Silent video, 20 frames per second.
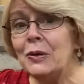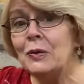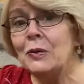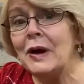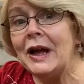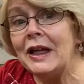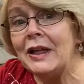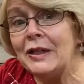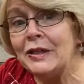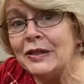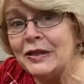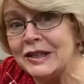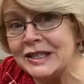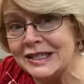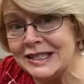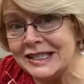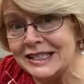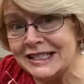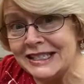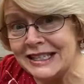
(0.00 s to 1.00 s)
well,
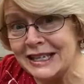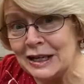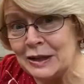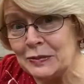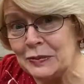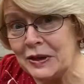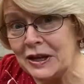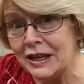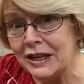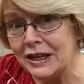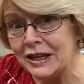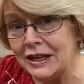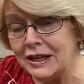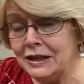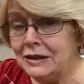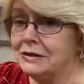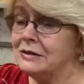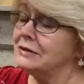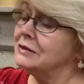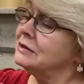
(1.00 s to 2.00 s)
this little
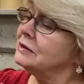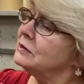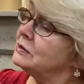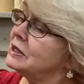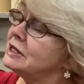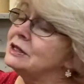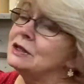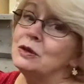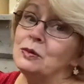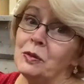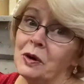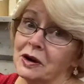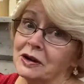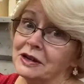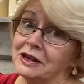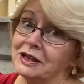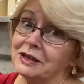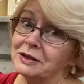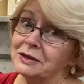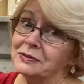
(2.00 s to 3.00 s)
piggy went to
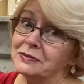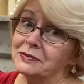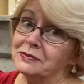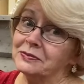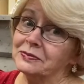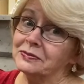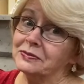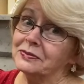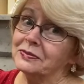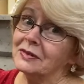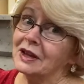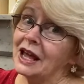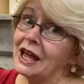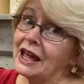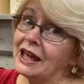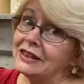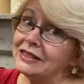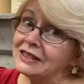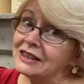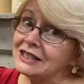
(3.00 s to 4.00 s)
market,
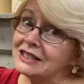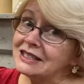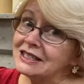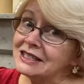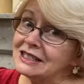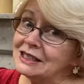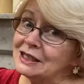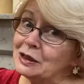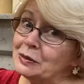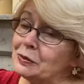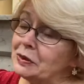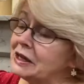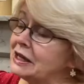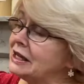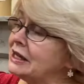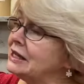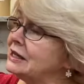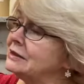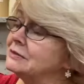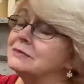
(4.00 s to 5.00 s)
and this little
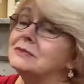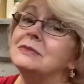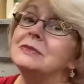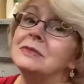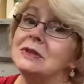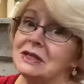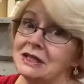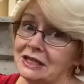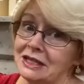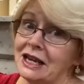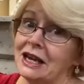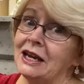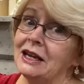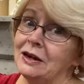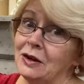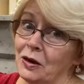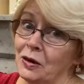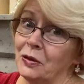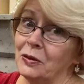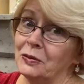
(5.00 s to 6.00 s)
piggy
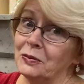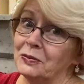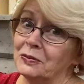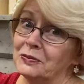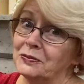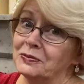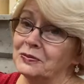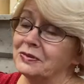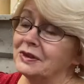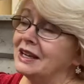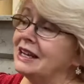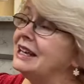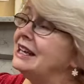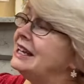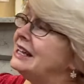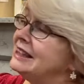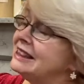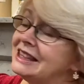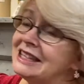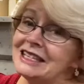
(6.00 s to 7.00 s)
stayed home.
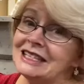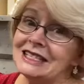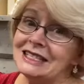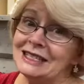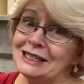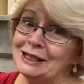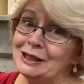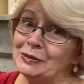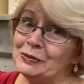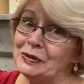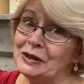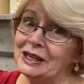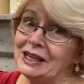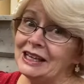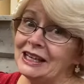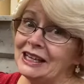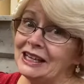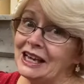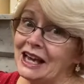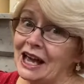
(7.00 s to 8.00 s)
This little
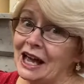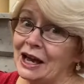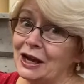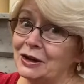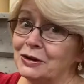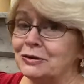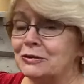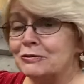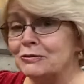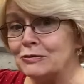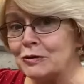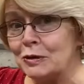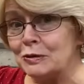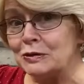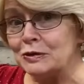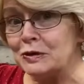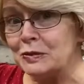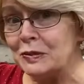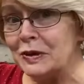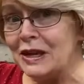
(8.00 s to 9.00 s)
piggy had
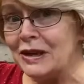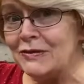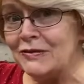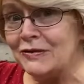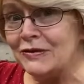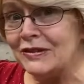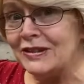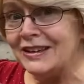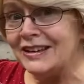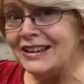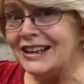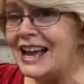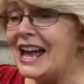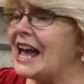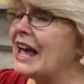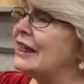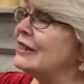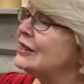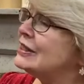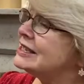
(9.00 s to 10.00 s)
roast beef,
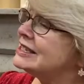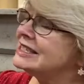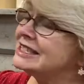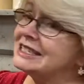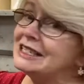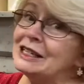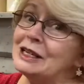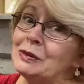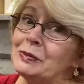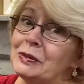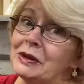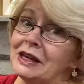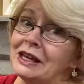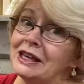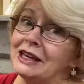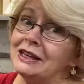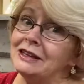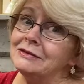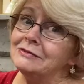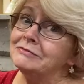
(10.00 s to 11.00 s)
and this little
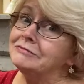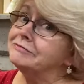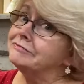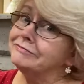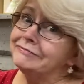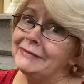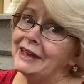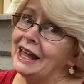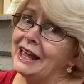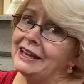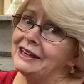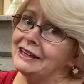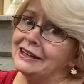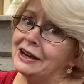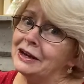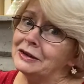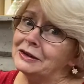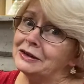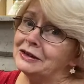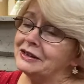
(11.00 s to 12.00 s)
piggy had
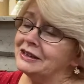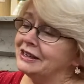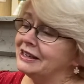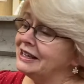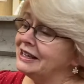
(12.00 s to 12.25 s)
none.